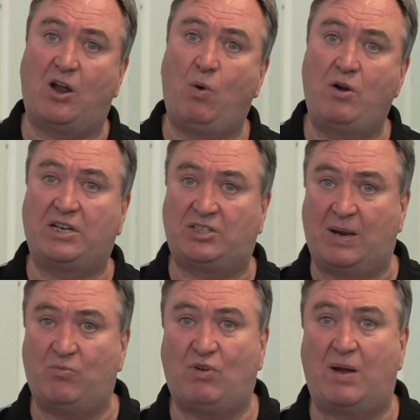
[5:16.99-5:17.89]
I won't
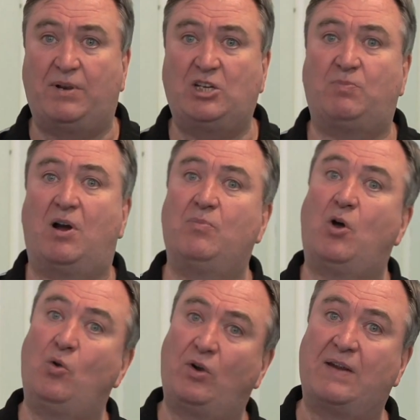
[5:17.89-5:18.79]
accept rubbish, but I'm
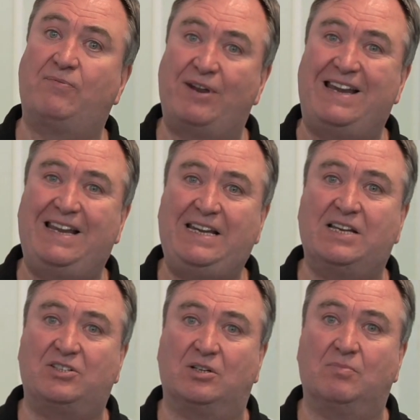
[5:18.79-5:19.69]
not looking for
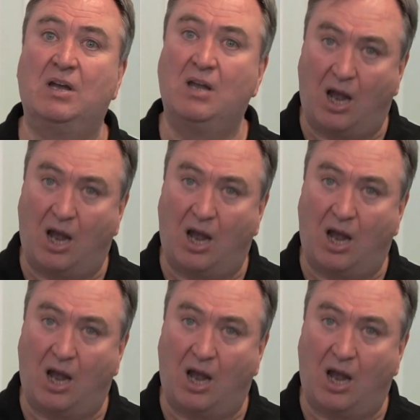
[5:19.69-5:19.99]
elitism.